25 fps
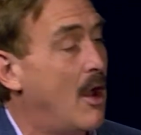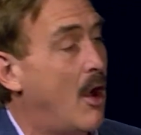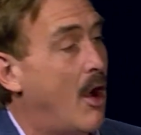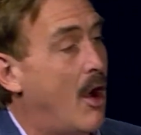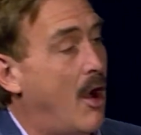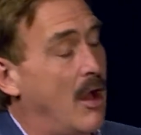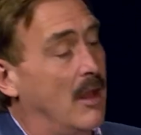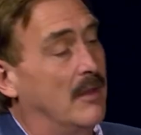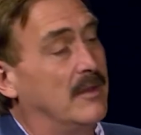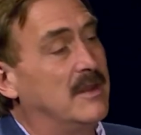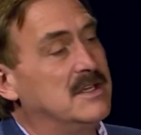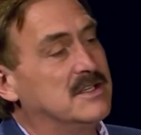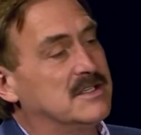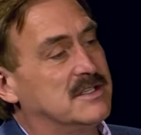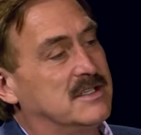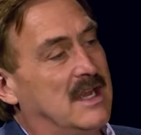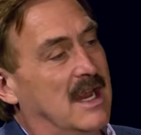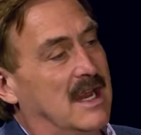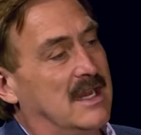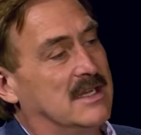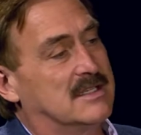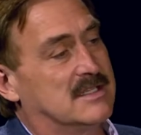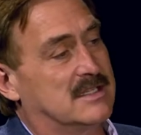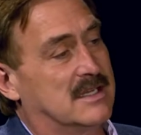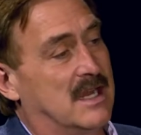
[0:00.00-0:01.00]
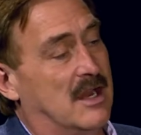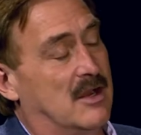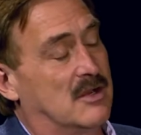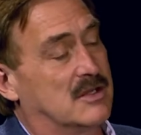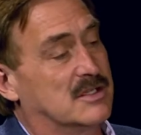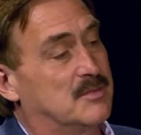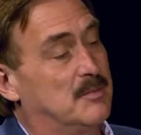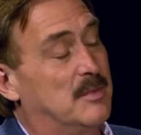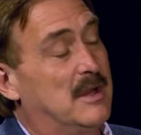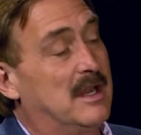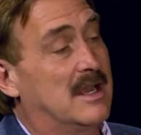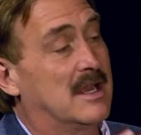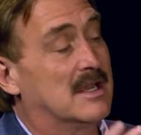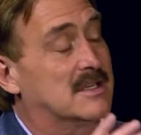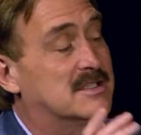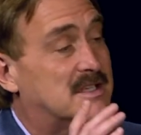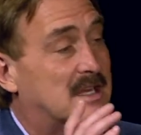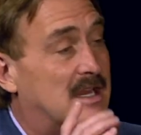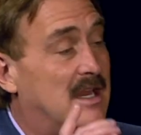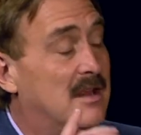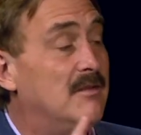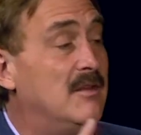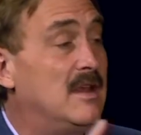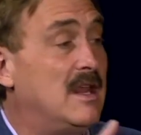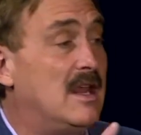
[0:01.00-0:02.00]
All these naysayers, because
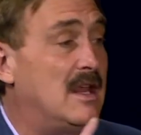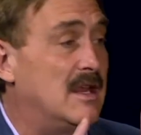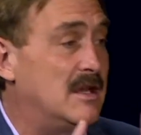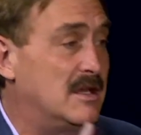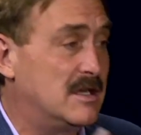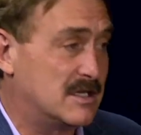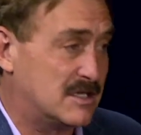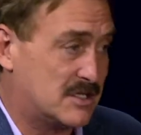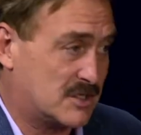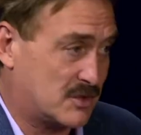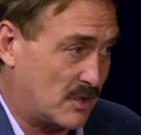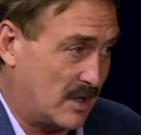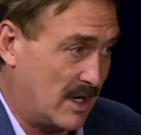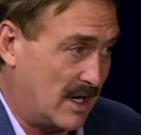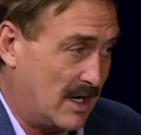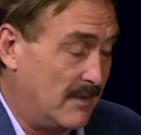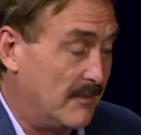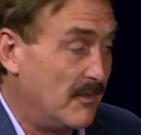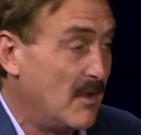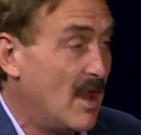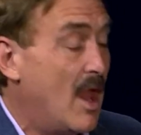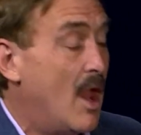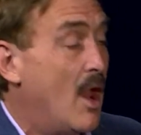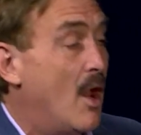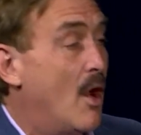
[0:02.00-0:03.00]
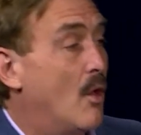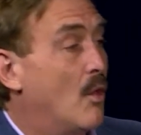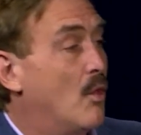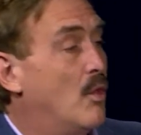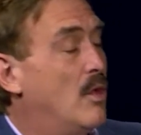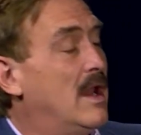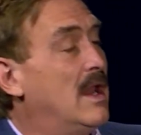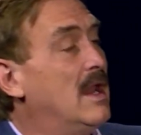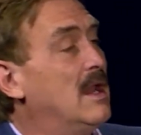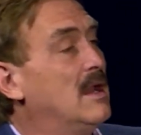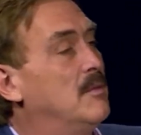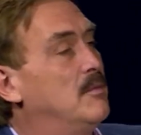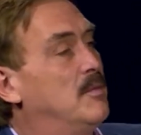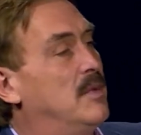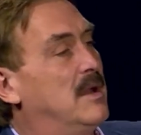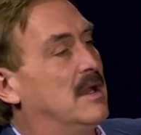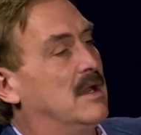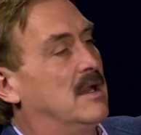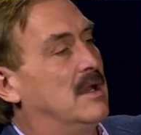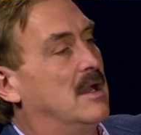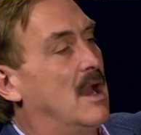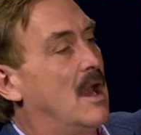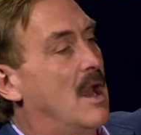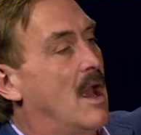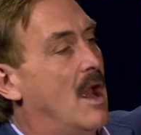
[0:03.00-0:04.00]
in the industry, we had
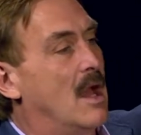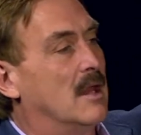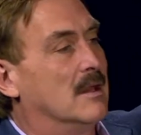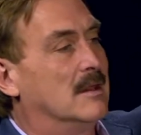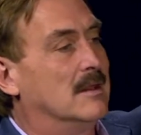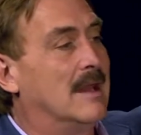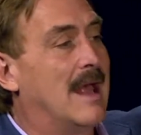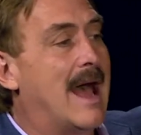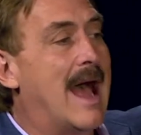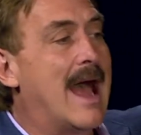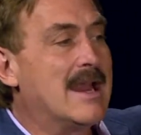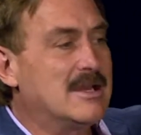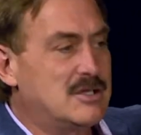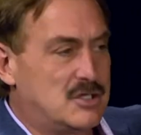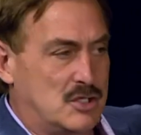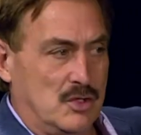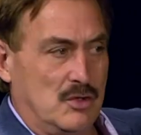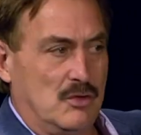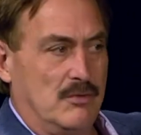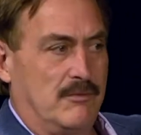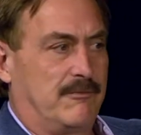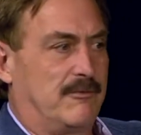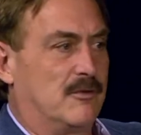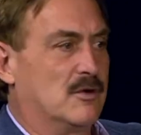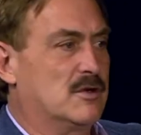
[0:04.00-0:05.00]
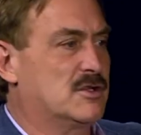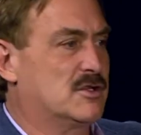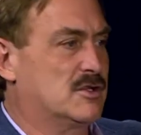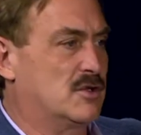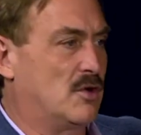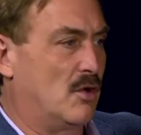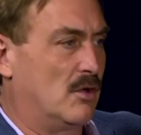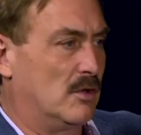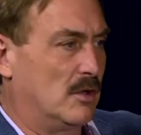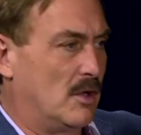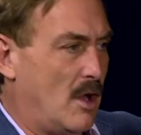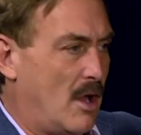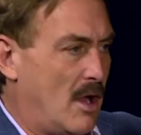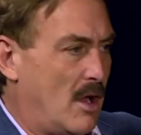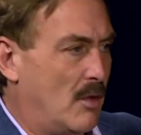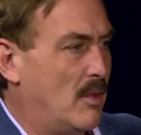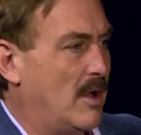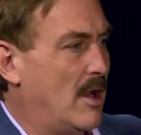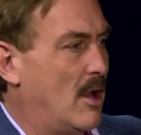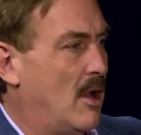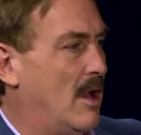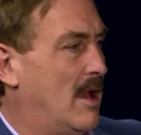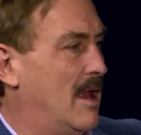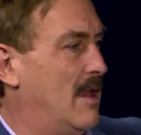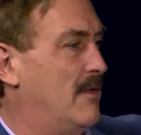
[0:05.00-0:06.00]
been lied to for so long.
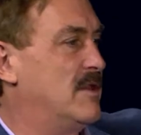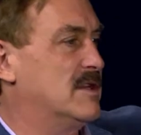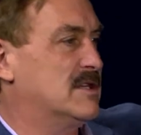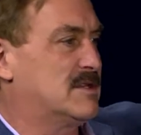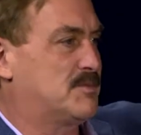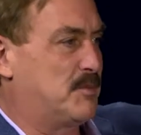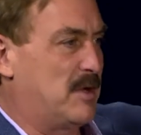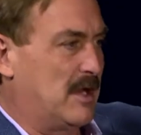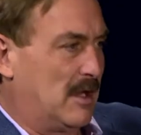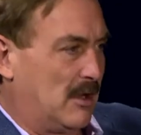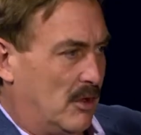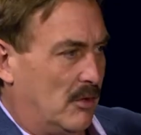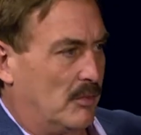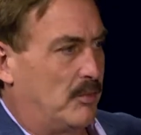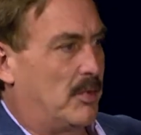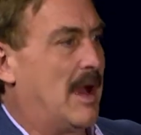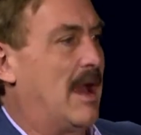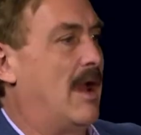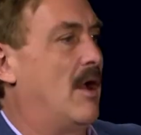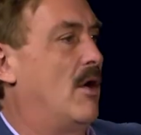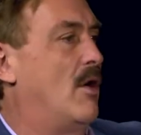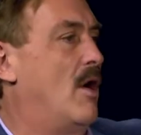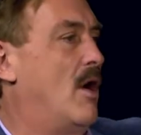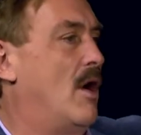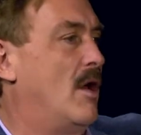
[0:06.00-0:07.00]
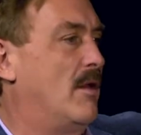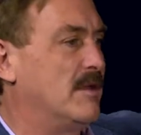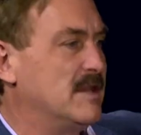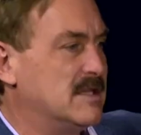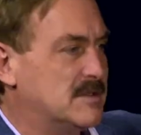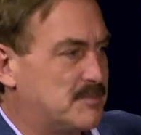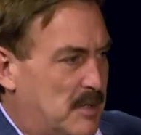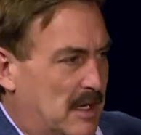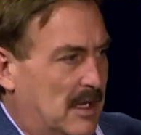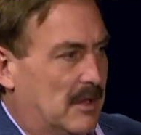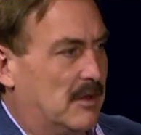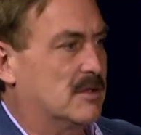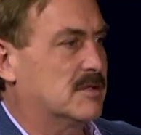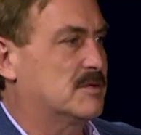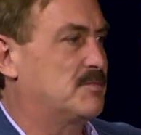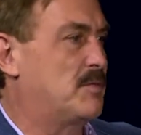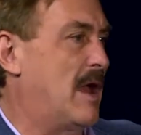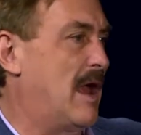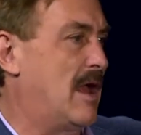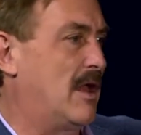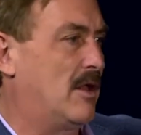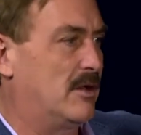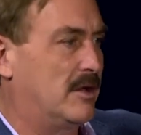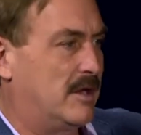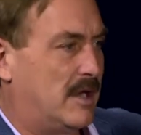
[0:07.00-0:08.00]
We all had this pillow pile, all these pillows
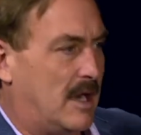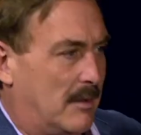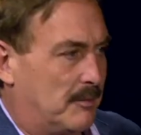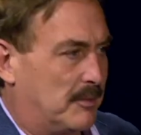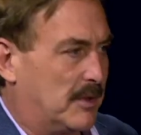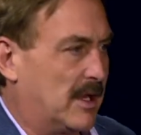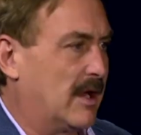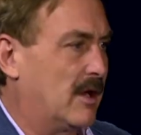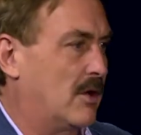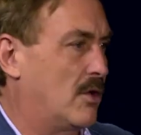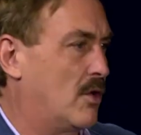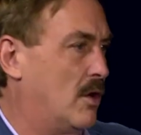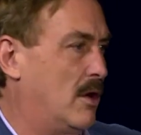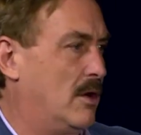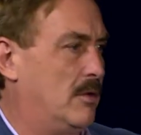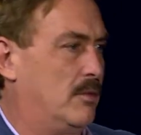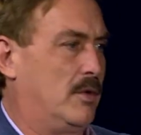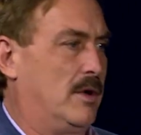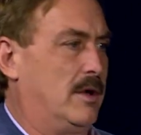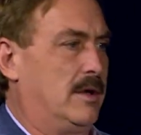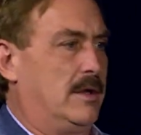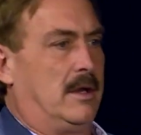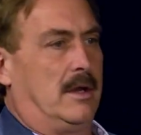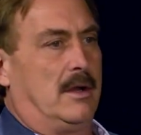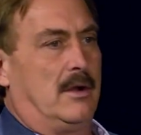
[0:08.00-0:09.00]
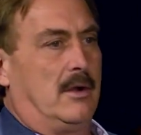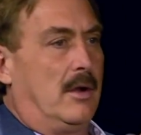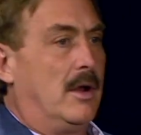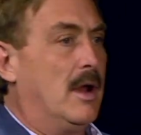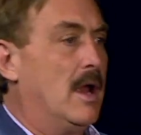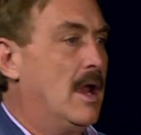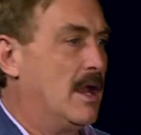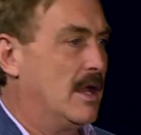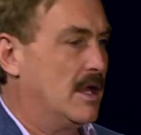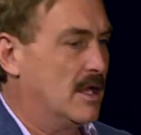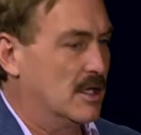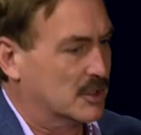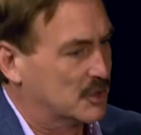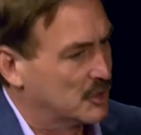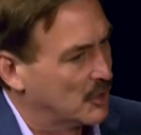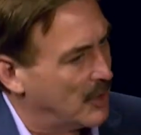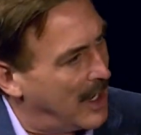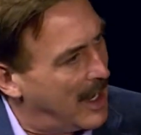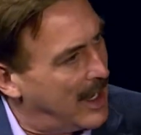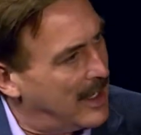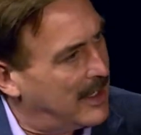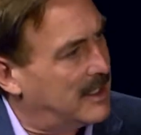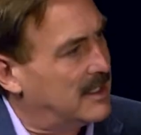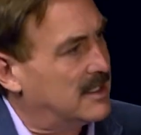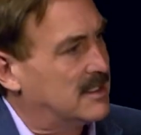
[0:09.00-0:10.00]
piling up like cordwood, you know. You
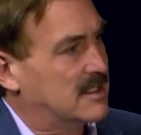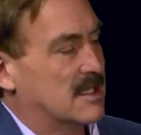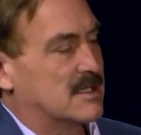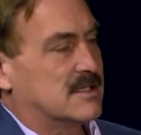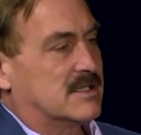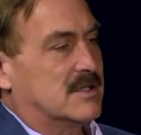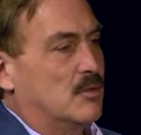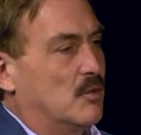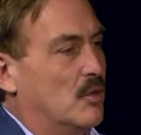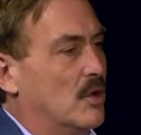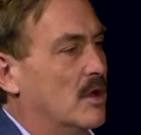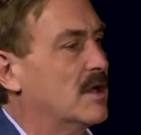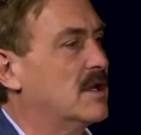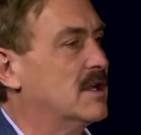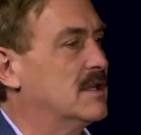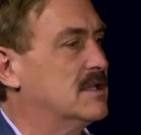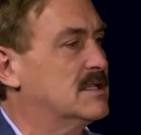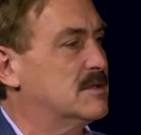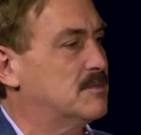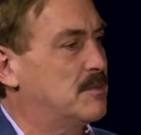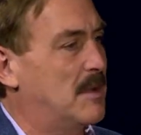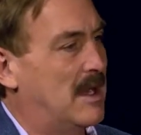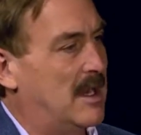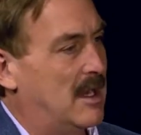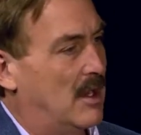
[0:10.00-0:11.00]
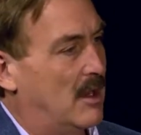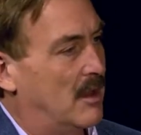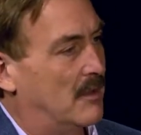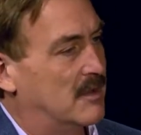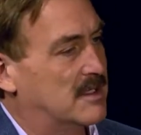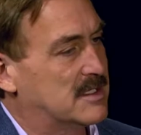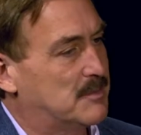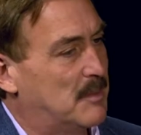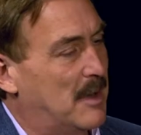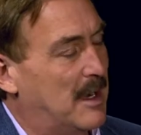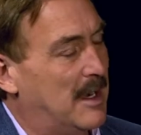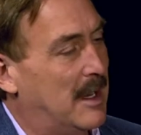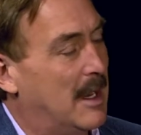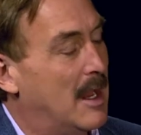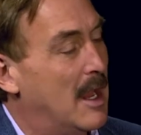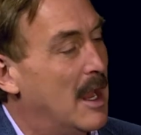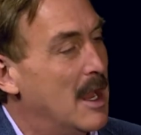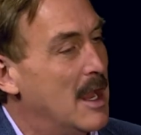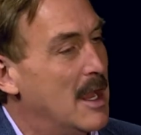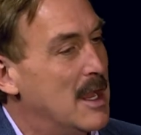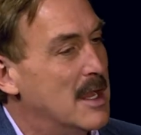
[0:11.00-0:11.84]
try it, it doesn't work, and spending all this money.